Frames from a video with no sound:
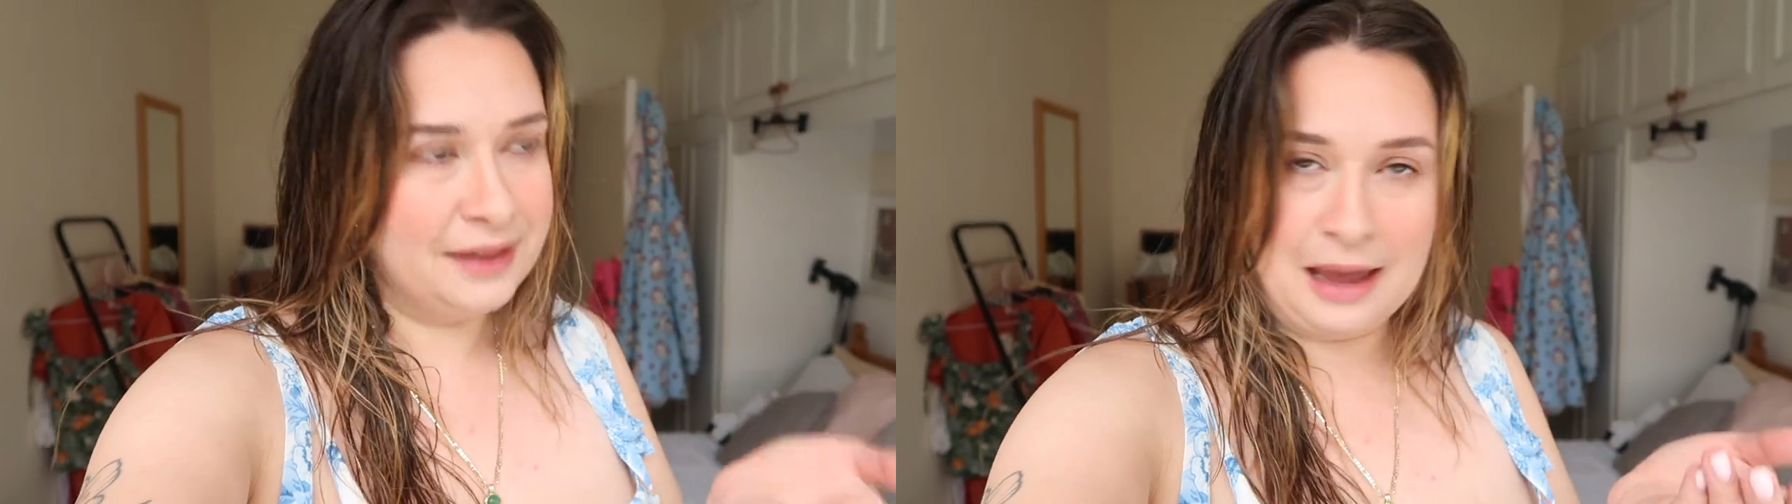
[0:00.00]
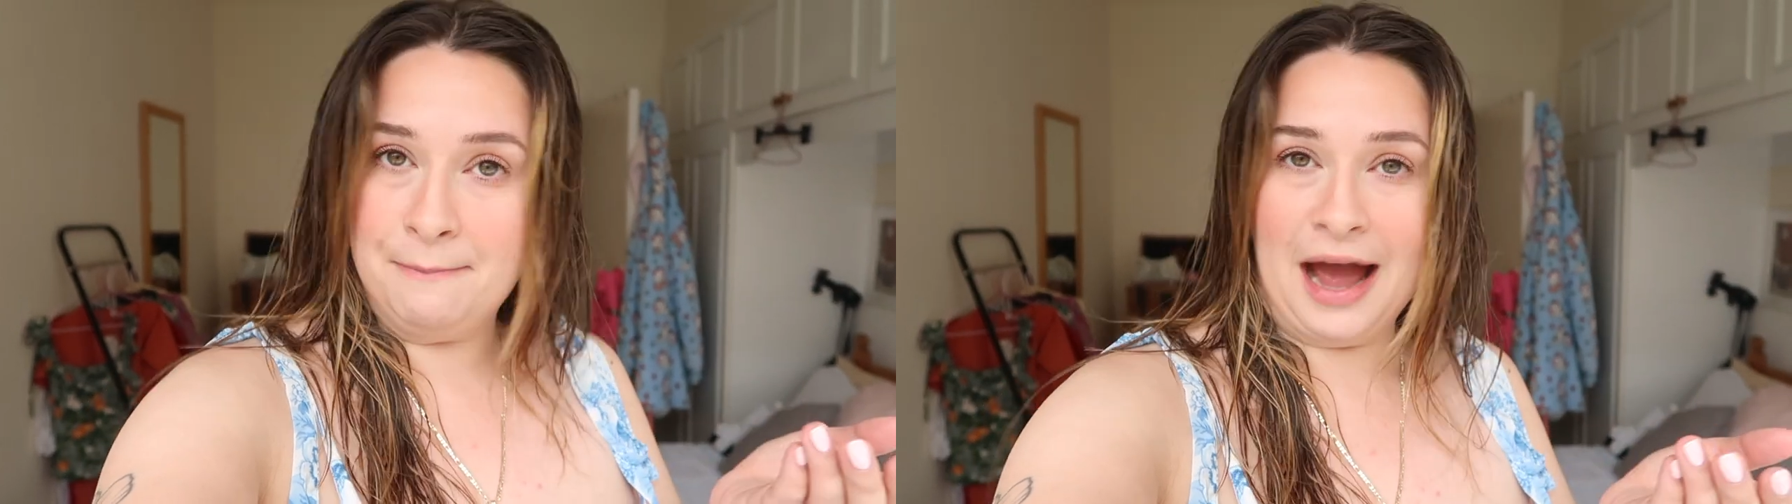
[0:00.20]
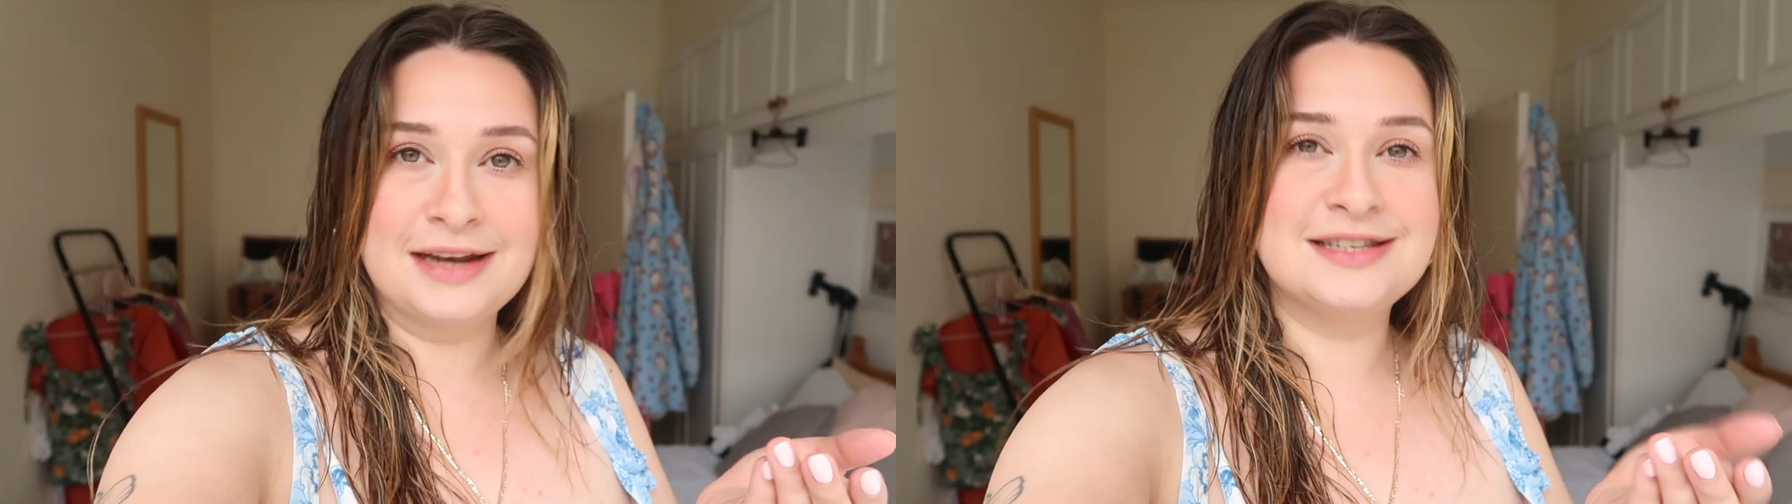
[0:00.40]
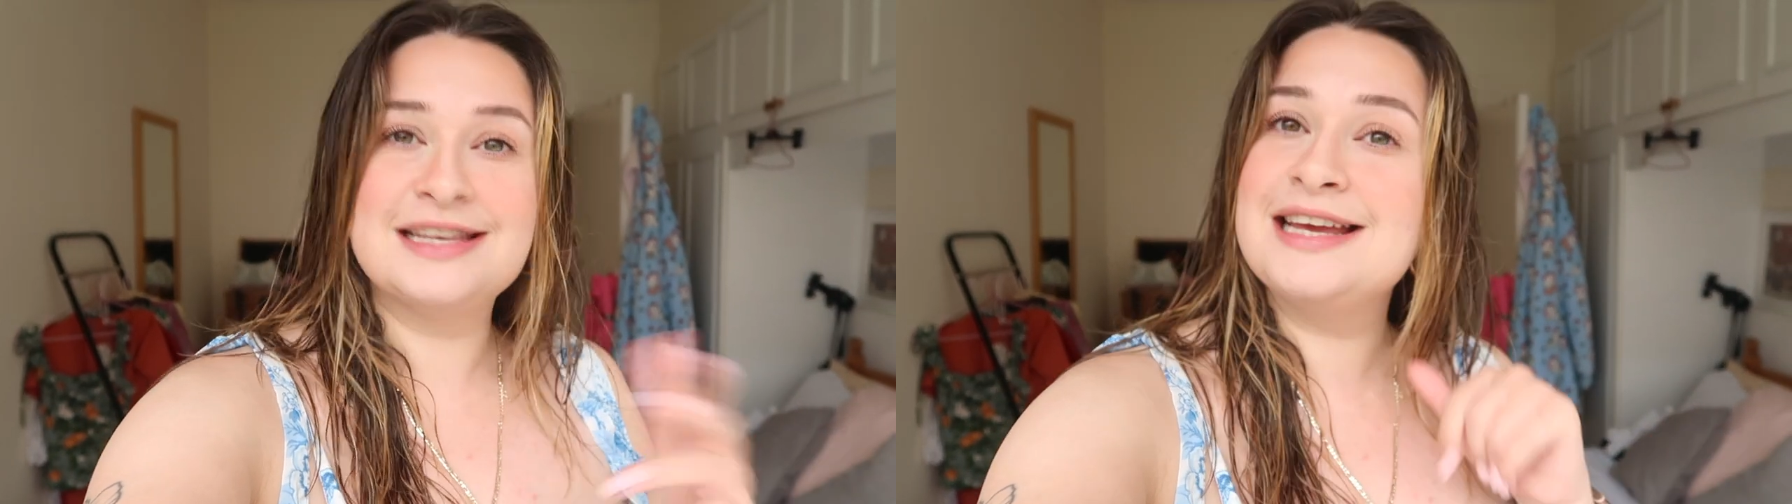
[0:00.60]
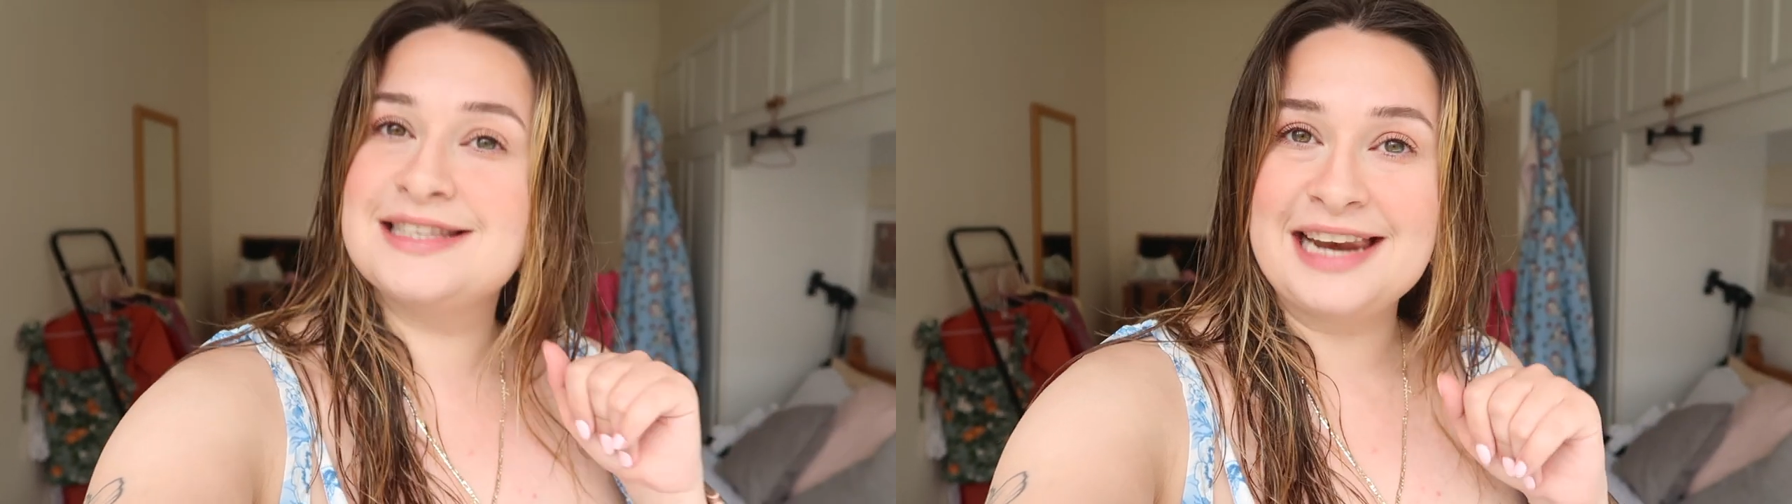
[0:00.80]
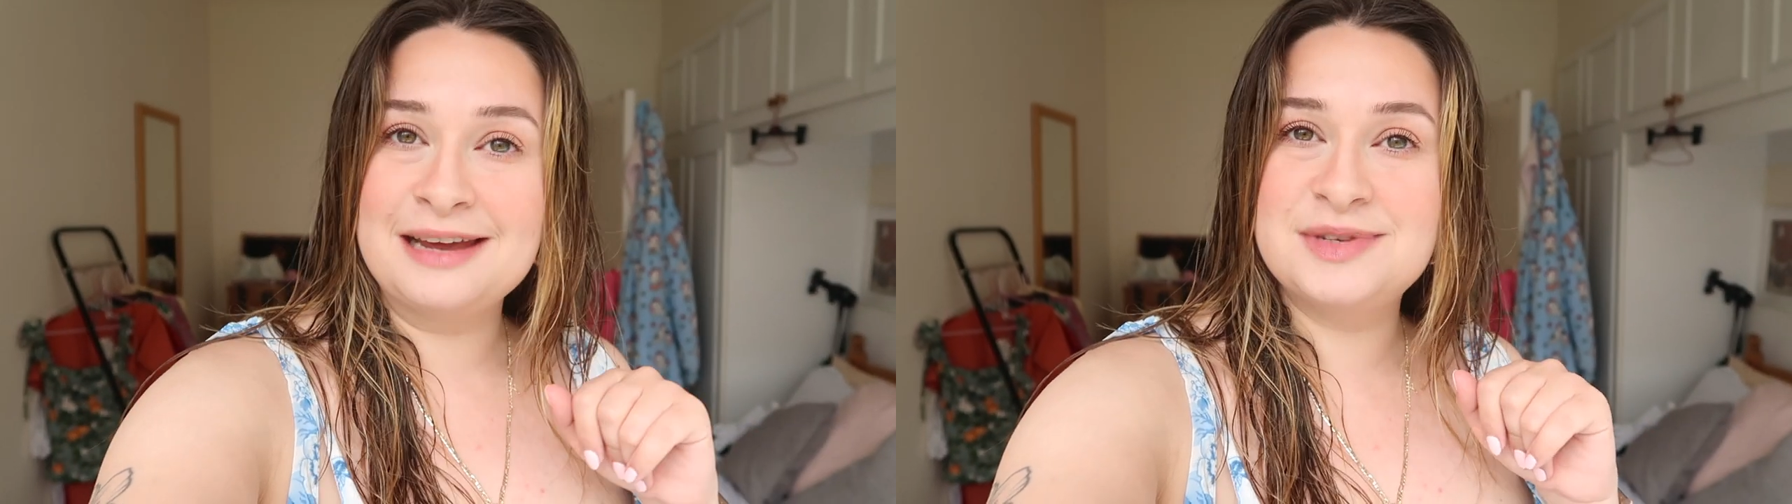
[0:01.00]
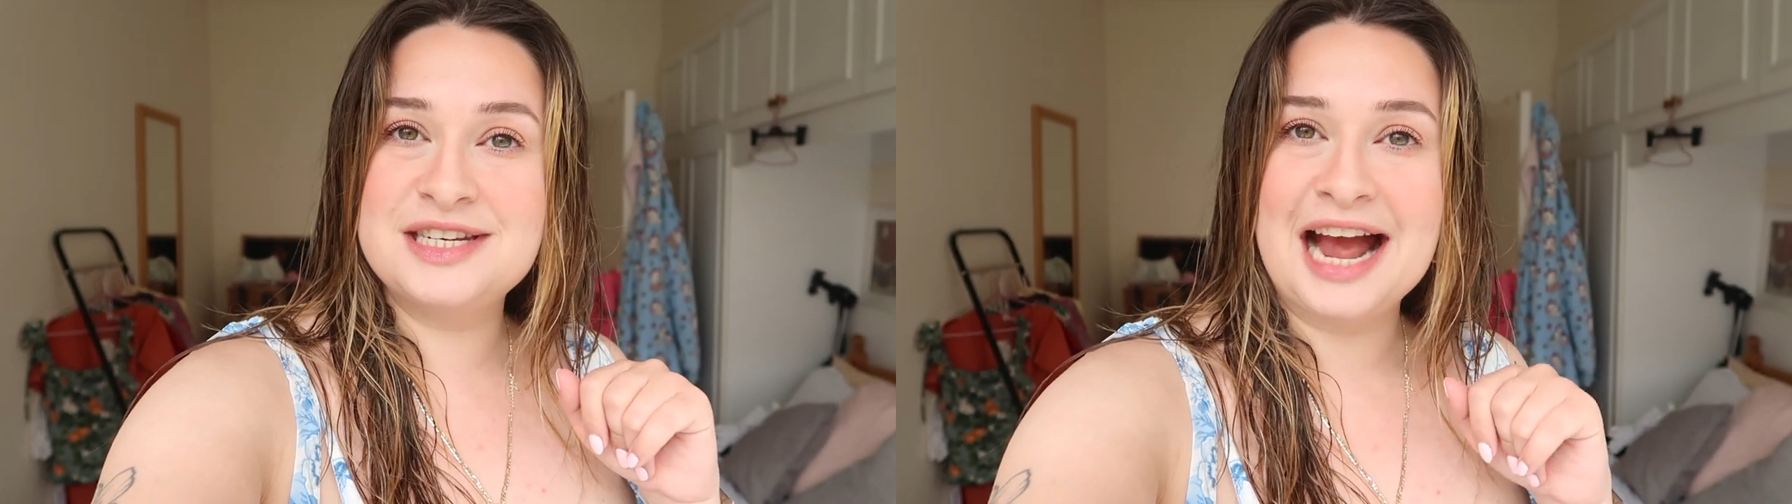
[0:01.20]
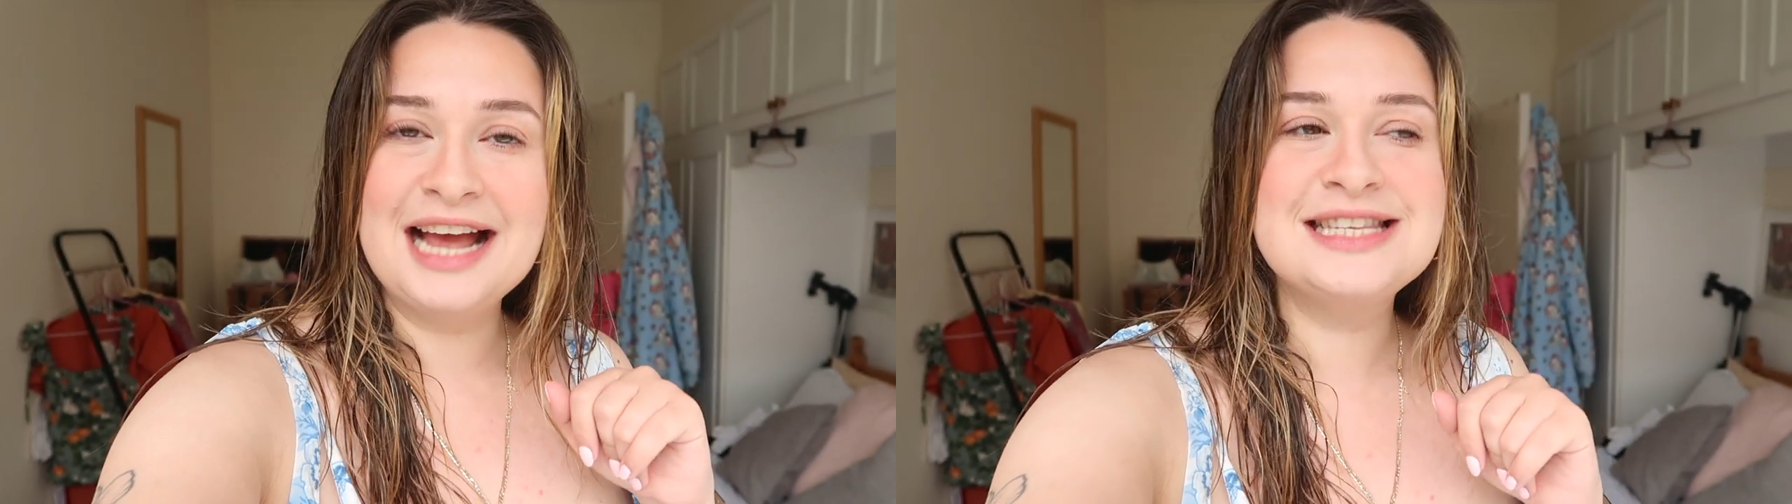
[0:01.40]
in Battersea, as the name
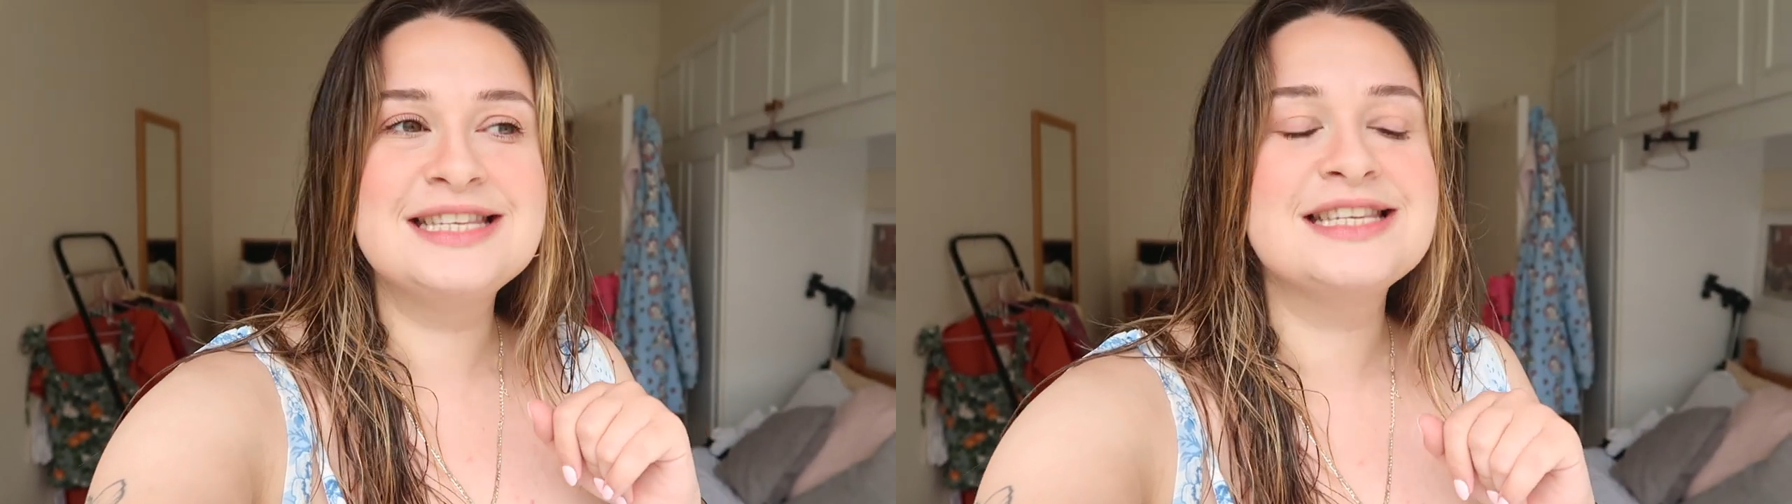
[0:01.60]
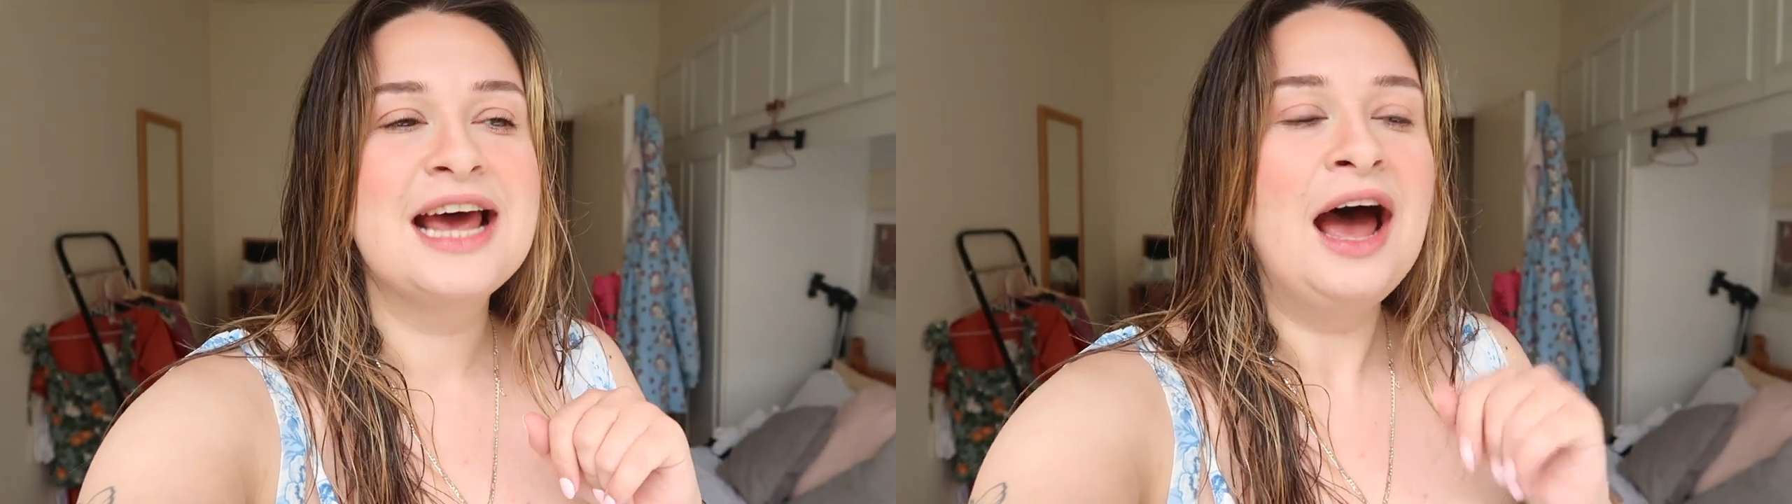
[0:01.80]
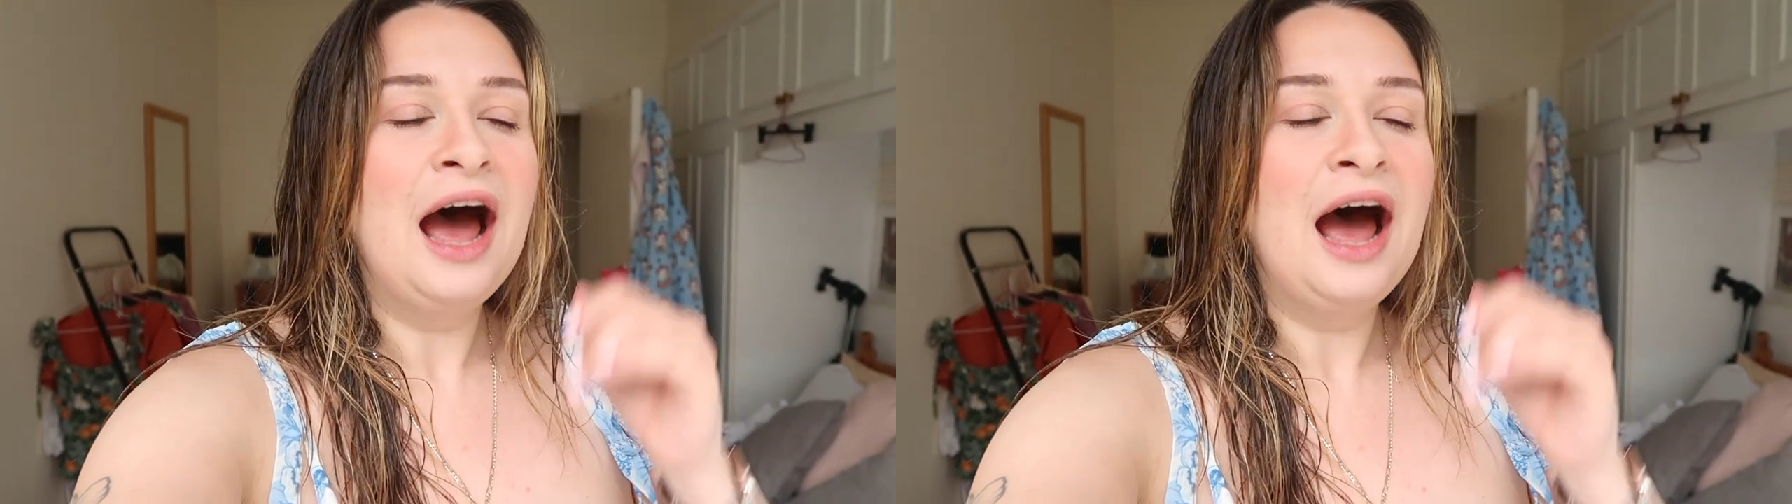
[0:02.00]
suggests.